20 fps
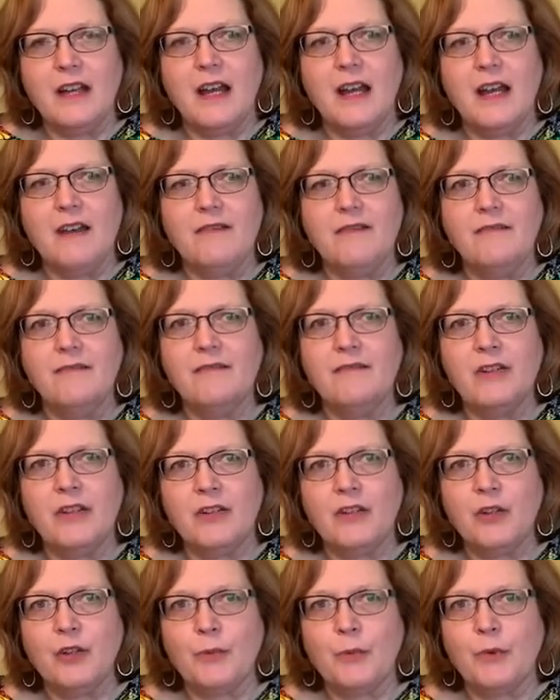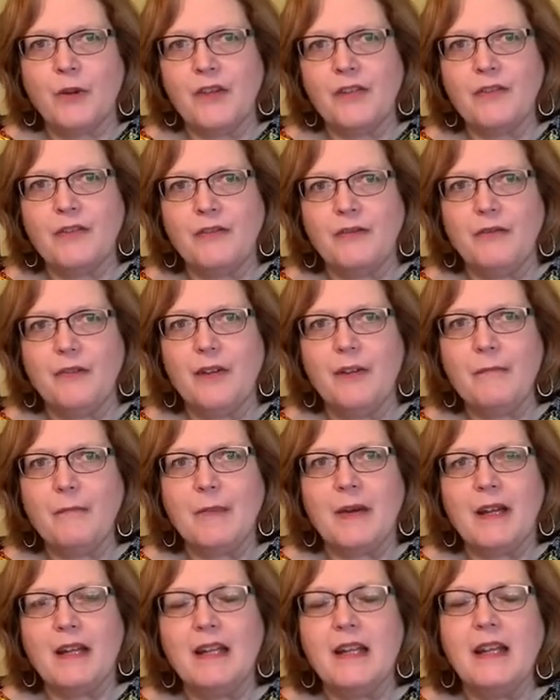uh, under your presser foot,
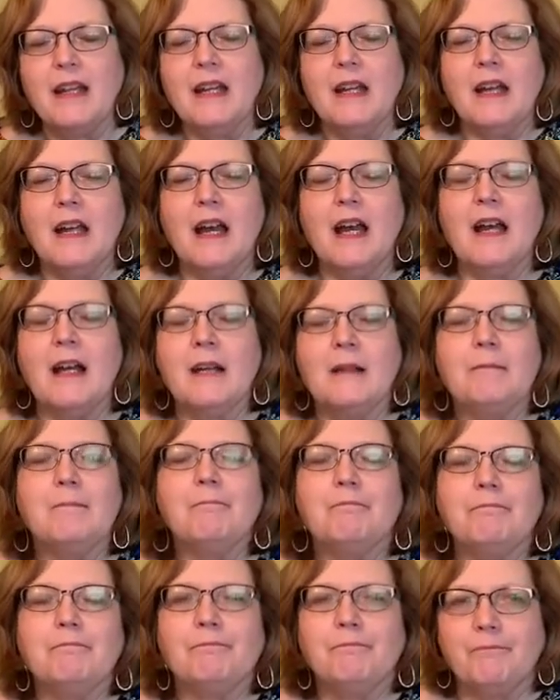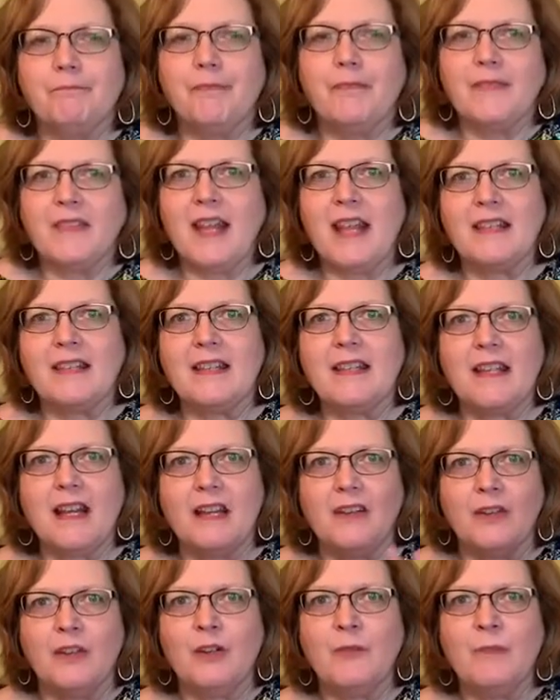but um, that's
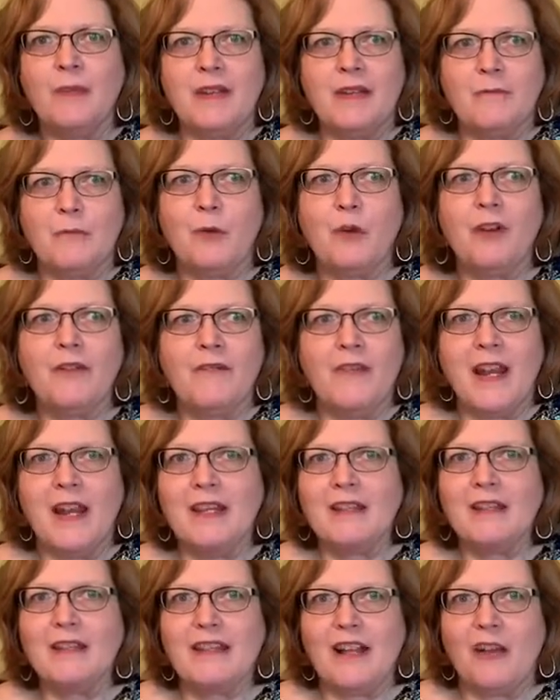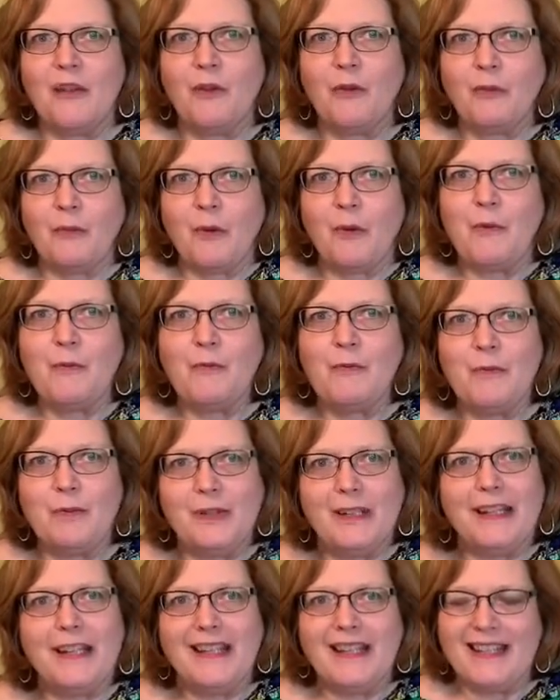a little bit more advanced down the road, and
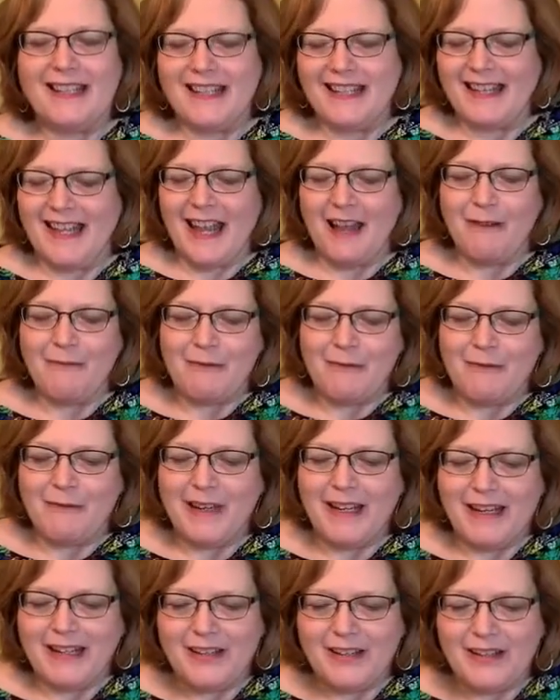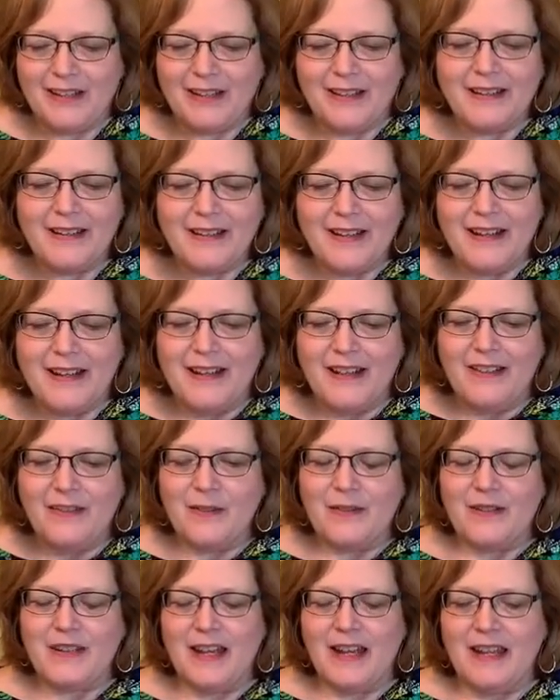we'll get into that when we get to
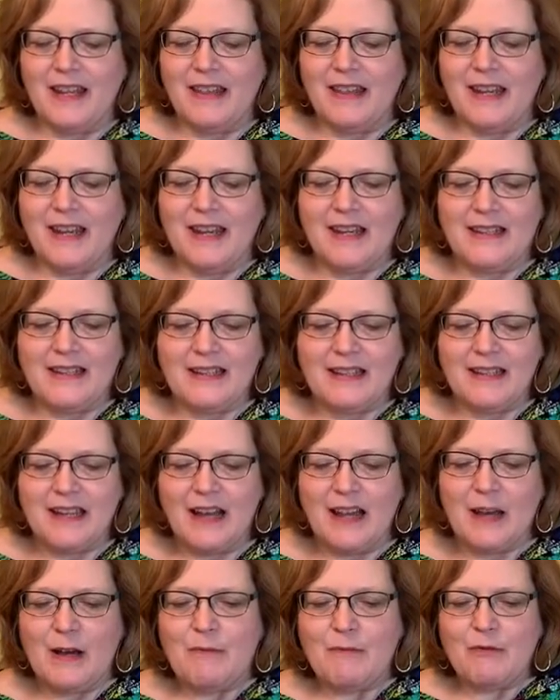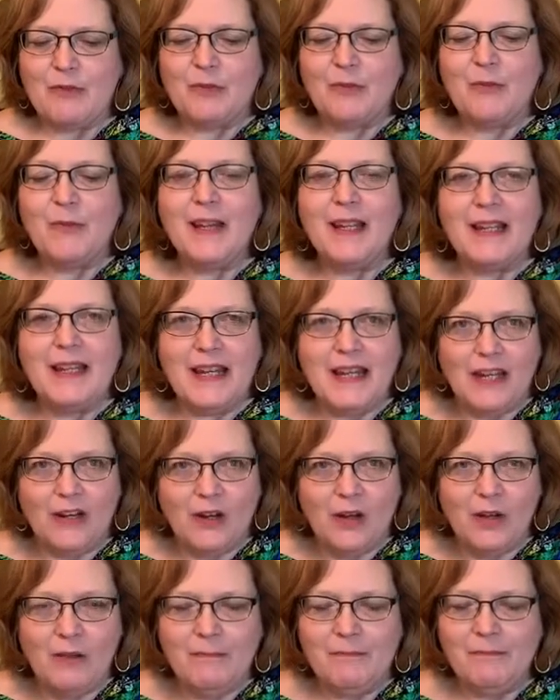those kind of things. Um, twin
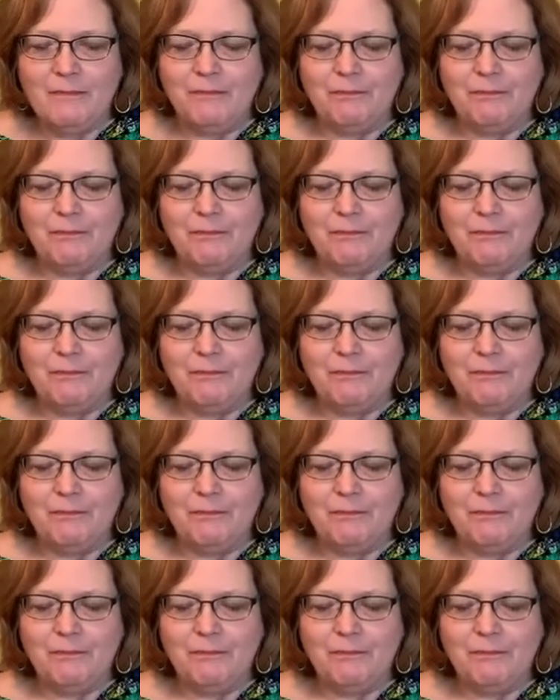needle.